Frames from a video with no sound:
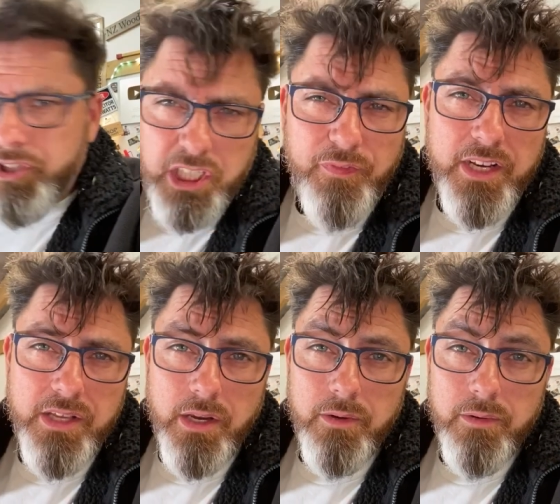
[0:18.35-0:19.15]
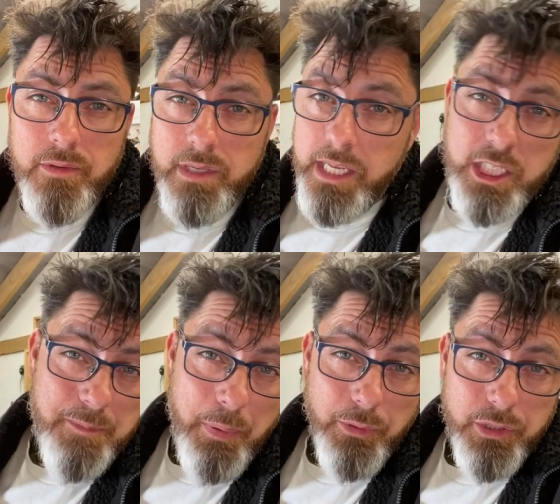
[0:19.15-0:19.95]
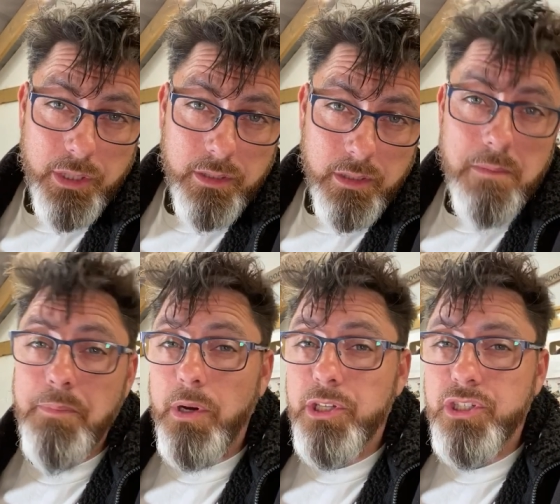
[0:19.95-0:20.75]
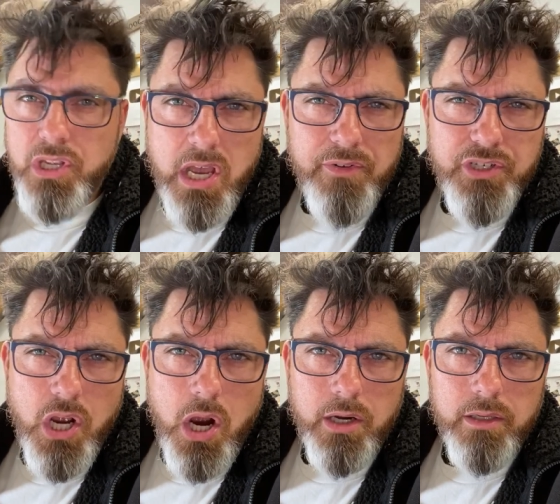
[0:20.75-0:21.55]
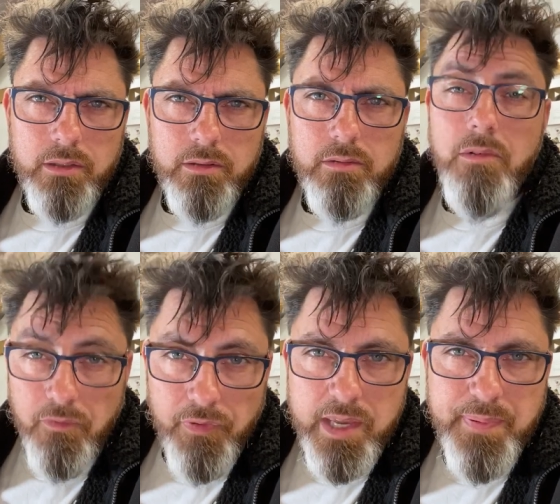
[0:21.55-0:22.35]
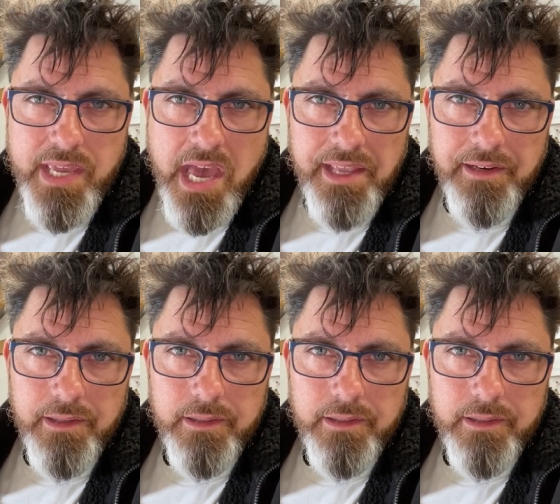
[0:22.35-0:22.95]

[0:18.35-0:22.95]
This video is sponsored by Surfshark VPN.